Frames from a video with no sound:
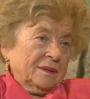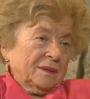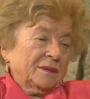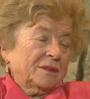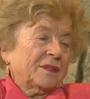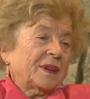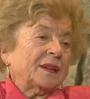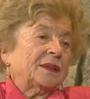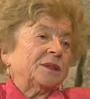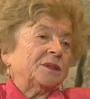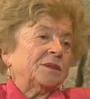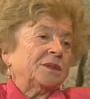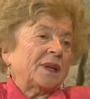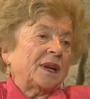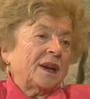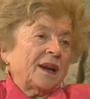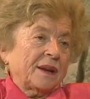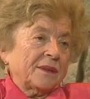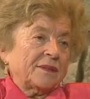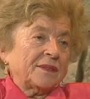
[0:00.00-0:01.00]
went to the
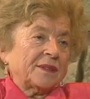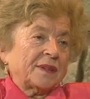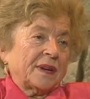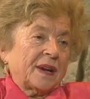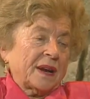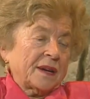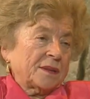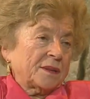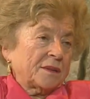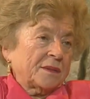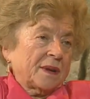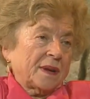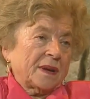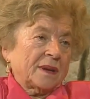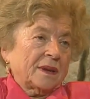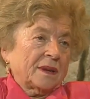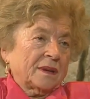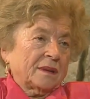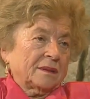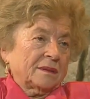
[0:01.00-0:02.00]
left right away.
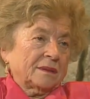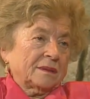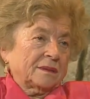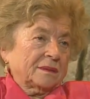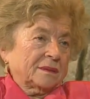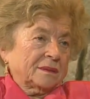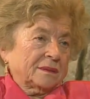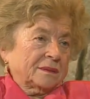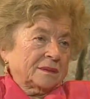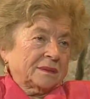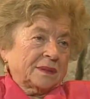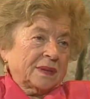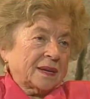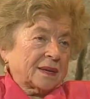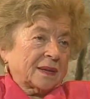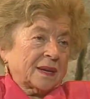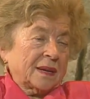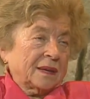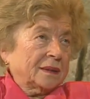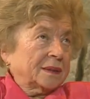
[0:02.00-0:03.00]
They
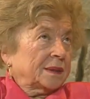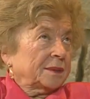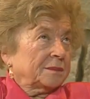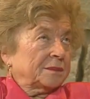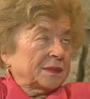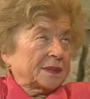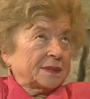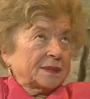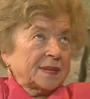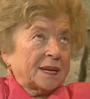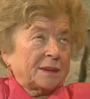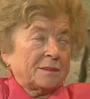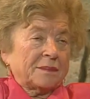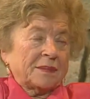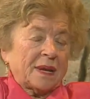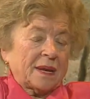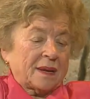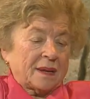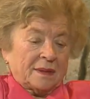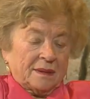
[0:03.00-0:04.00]
killed them the same
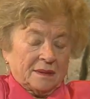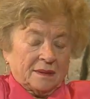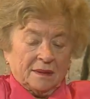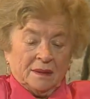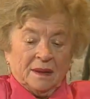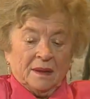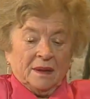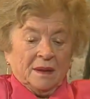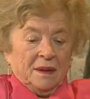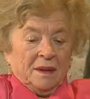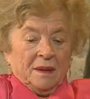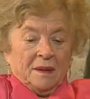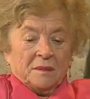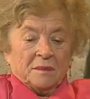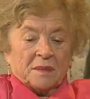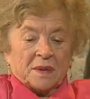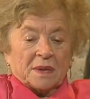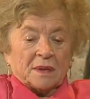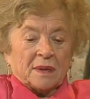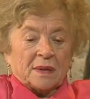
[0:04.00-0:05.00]
day
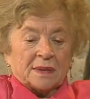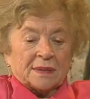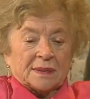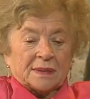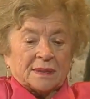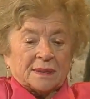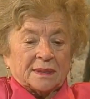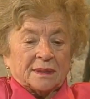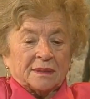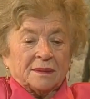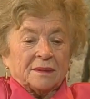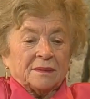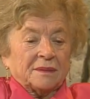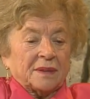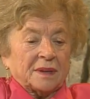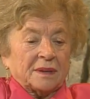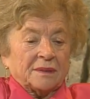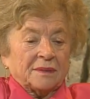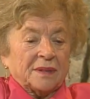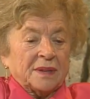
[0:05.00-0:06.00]
because
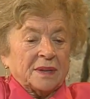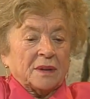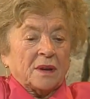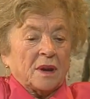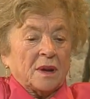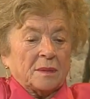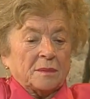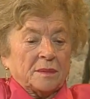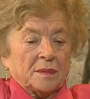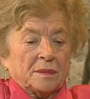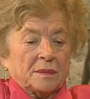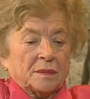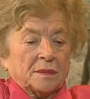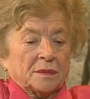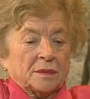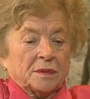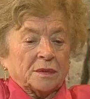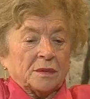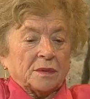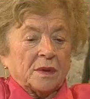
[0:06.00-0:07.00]
when we come
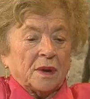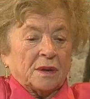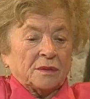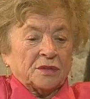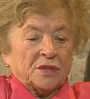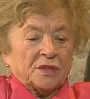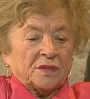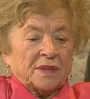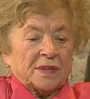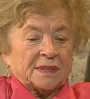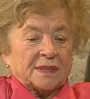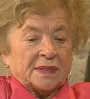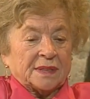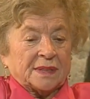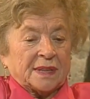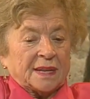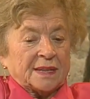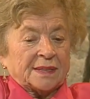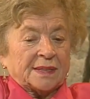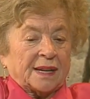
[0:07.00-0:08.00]
to Auschwitz and
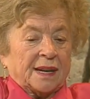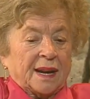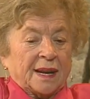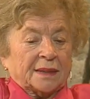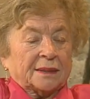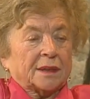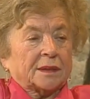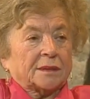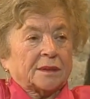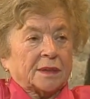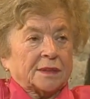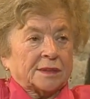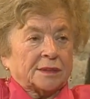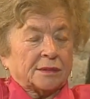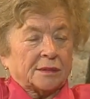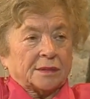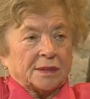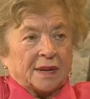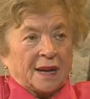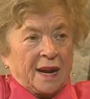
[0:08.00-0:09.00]
they selected us
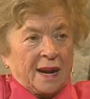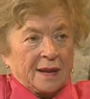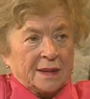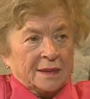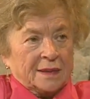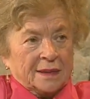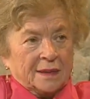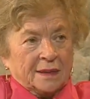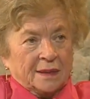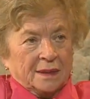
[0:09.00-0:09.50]
to the right,